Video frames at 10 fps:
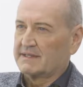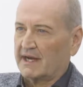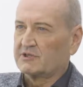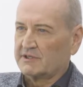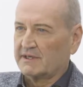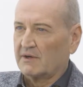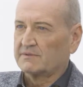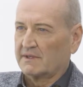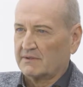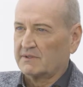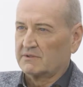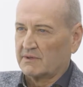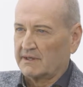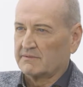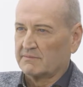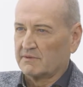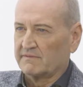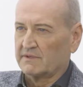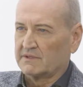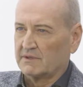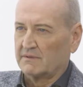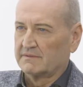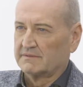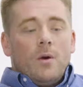actually out there in the truck removing the snow.